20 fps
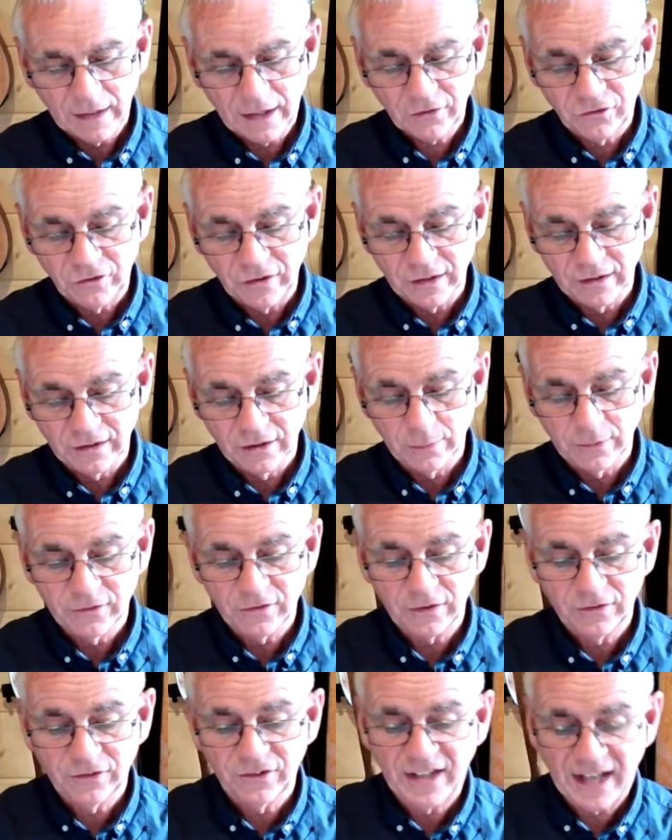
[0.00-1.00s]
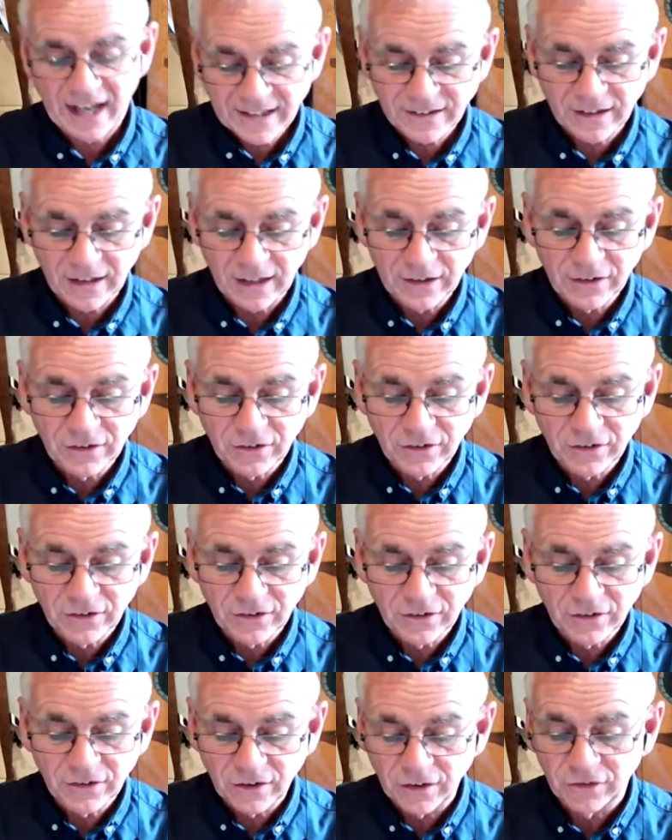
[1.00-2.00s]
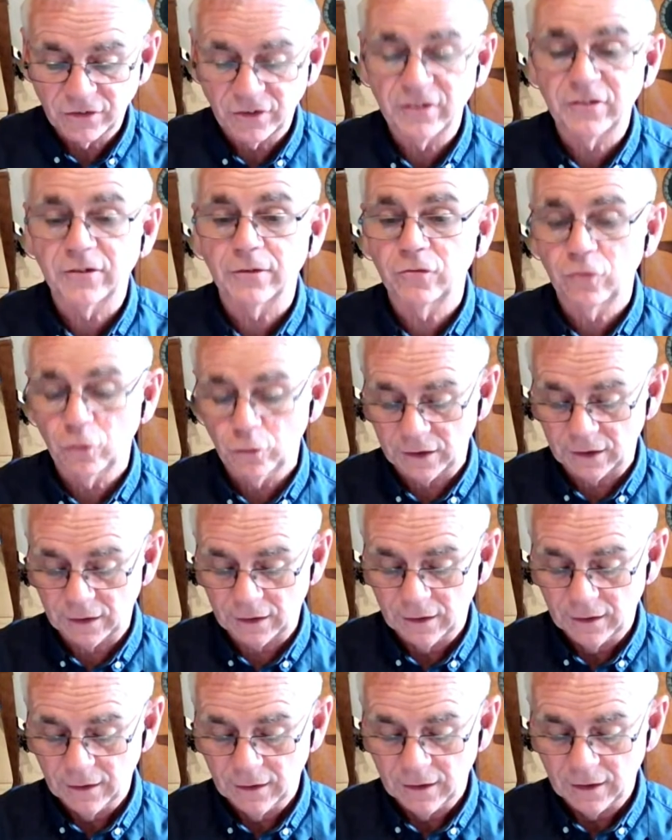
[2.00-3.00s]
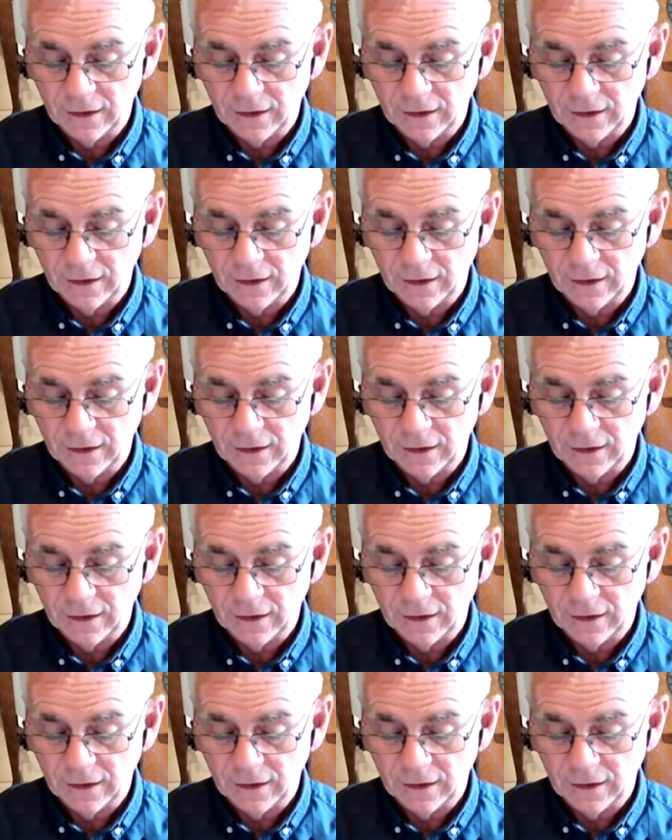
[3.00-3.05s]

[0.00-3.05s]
Last year, there were just 10 instances of shooting